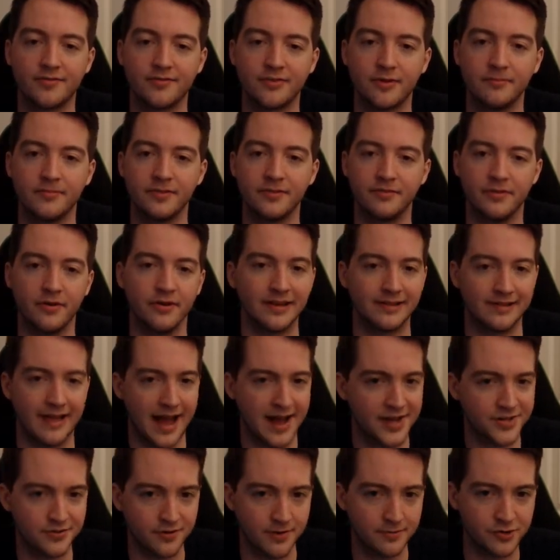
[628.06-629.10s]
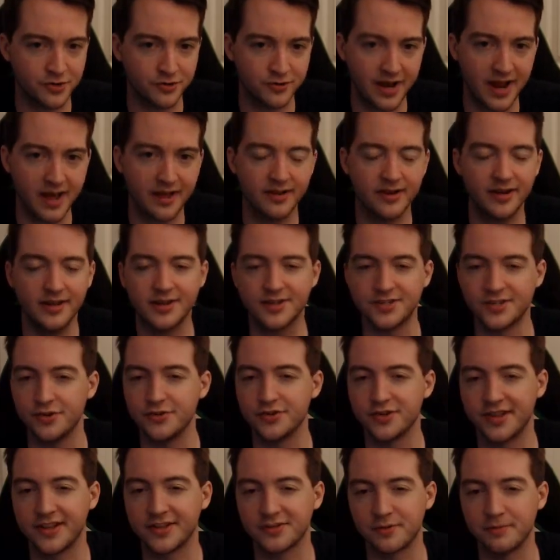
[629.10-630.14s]
from the very last Rupture Reality, because
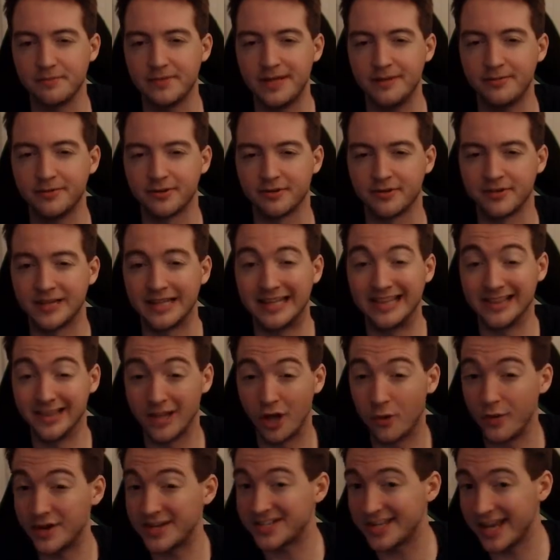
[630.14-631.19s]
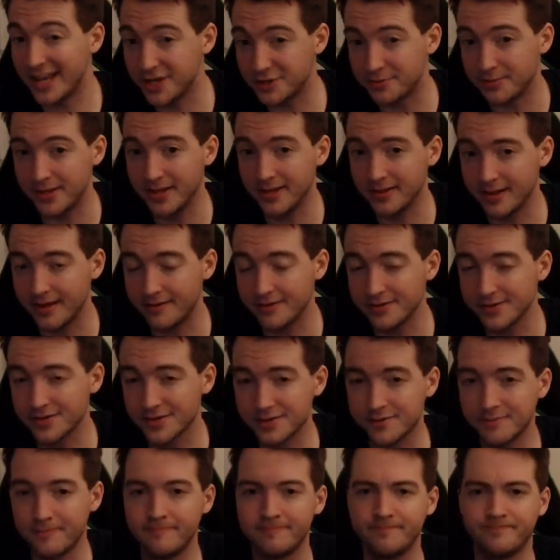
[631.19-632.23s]
usually that's when people are the lowest HP
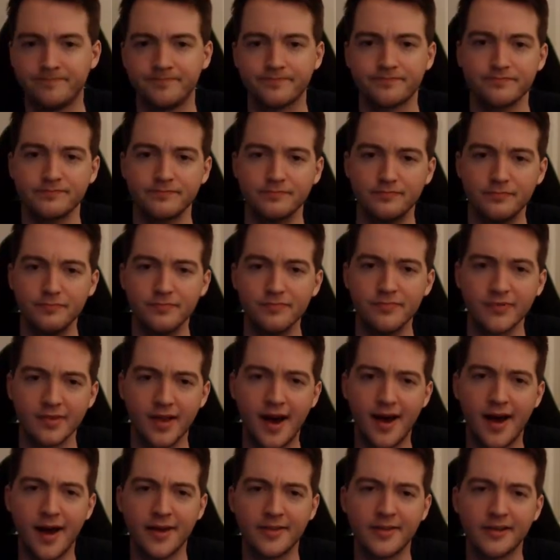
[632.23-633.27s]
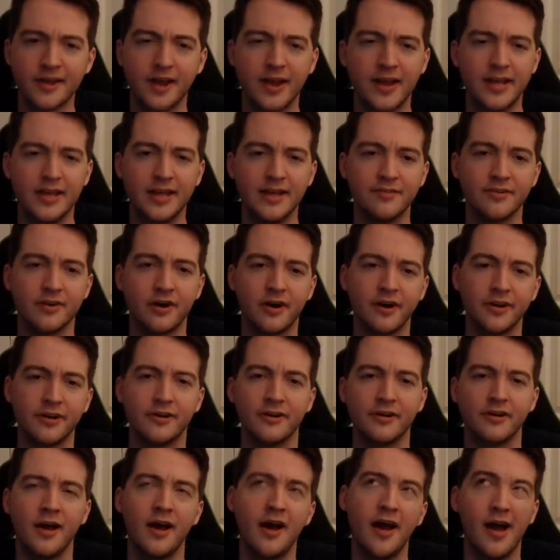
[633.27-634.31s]
levels. I think even
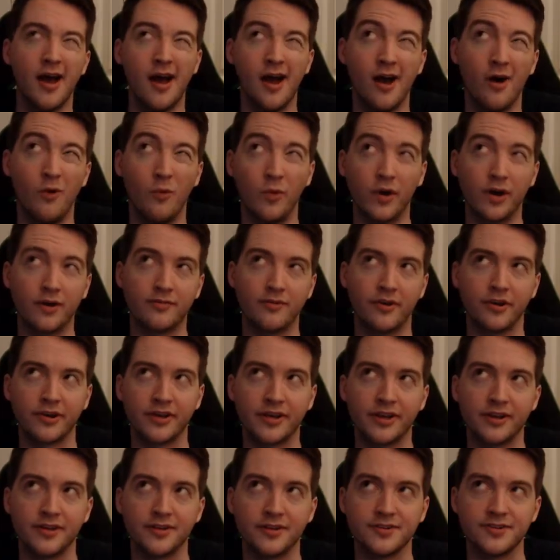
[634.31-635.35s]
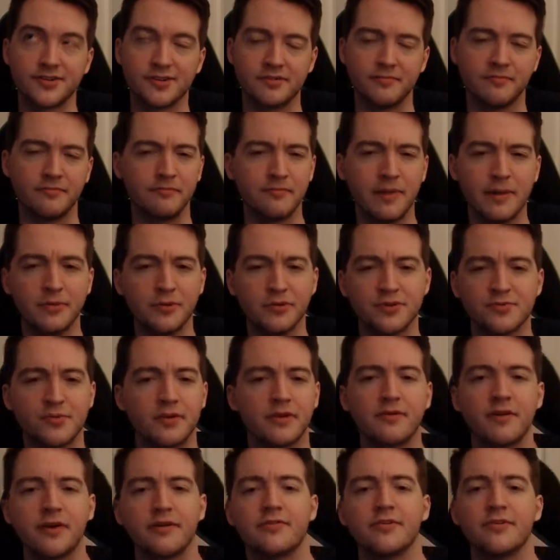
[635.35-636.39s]
on one of our kills, and maybe it was
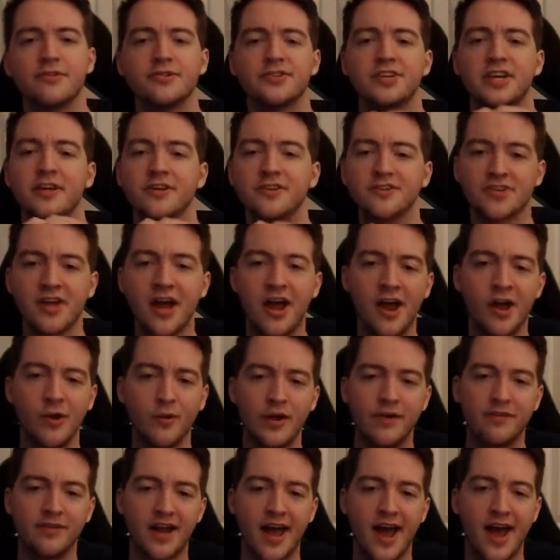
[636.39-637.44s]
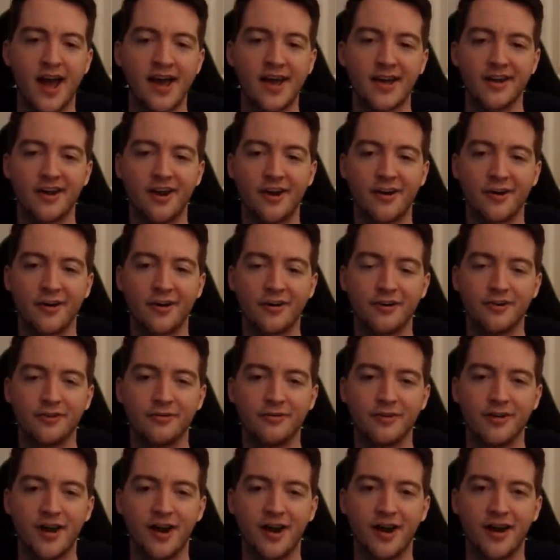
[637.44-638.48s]
one of our first kills, we even had
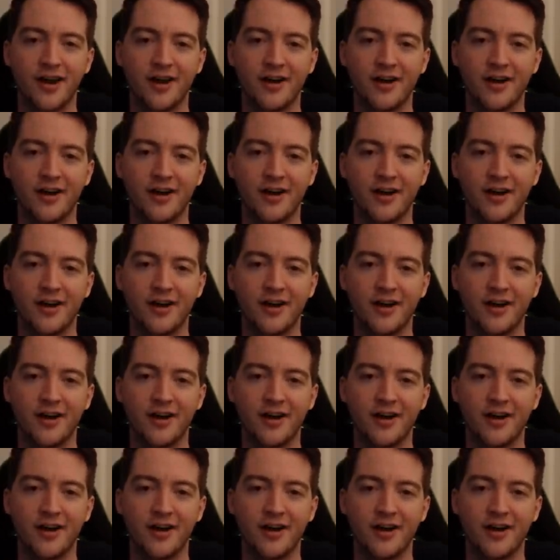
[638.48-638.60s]
our